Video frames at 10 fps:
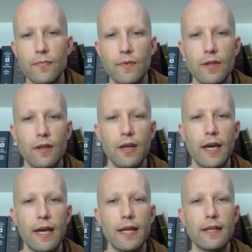
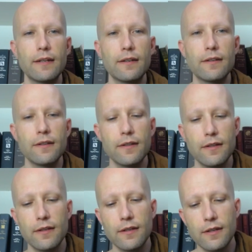And
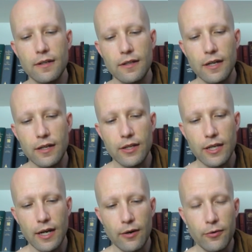luckily
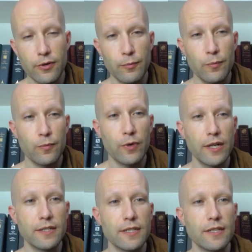our
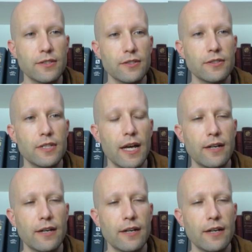predecessors have